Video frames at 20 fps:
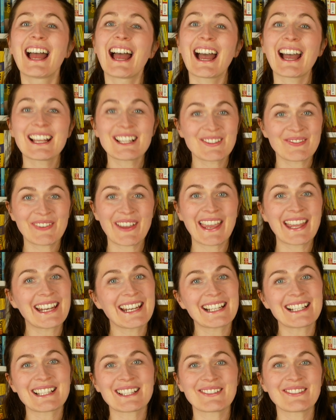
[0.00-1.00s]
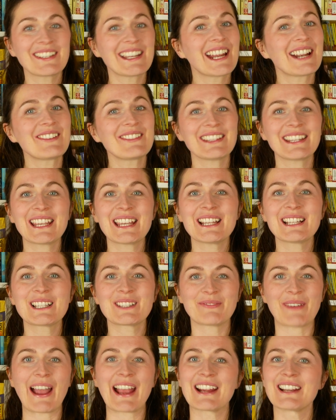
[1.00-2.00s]
As parents, we are really
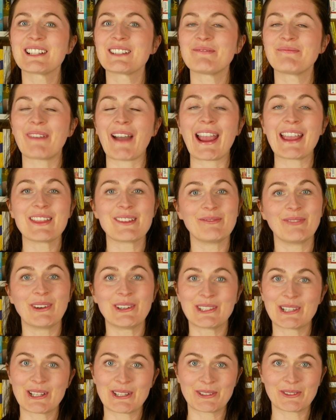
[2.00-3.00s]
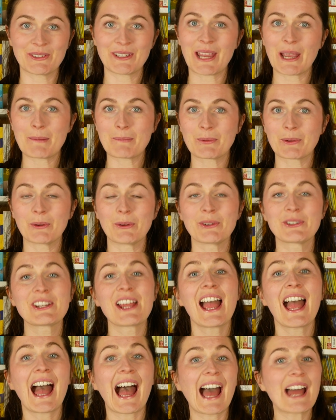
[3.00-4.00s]
inspired by the Montessori approach,
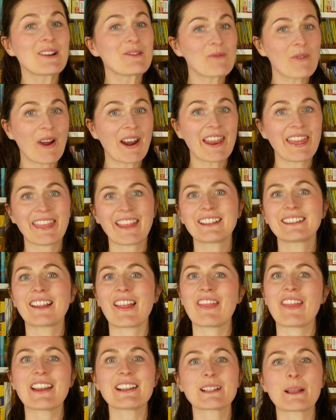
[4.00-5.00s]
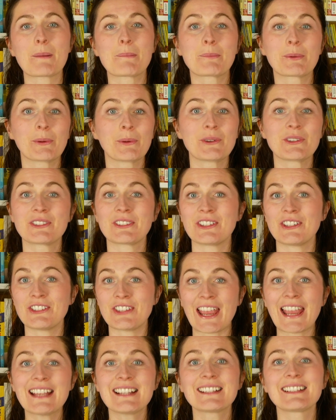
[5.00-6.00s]
and one thing that this approach
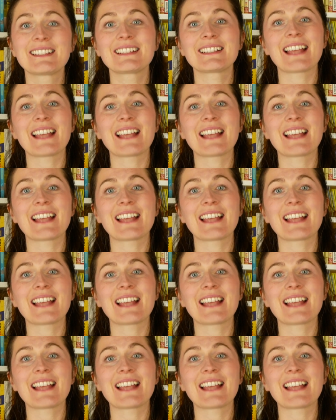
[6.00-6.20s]
suggests